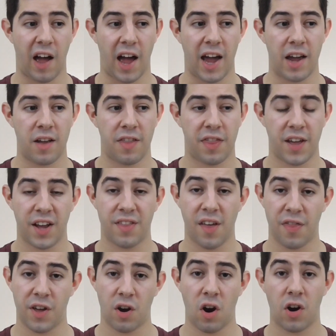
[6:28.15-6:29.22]
I think
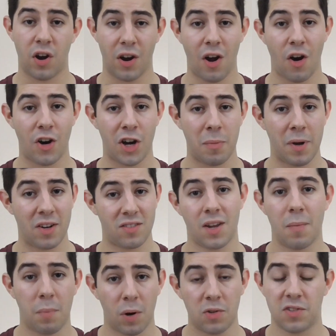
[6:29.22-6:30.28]
that there are good arguments
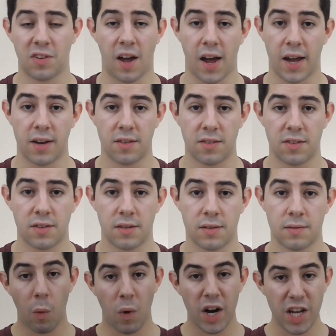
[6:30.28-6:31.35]
on both sides.
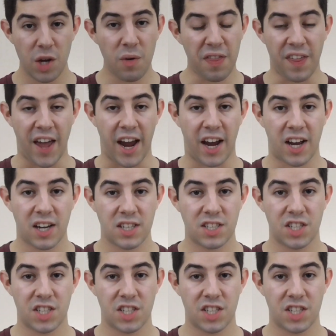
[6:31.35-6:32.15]
But what do you think?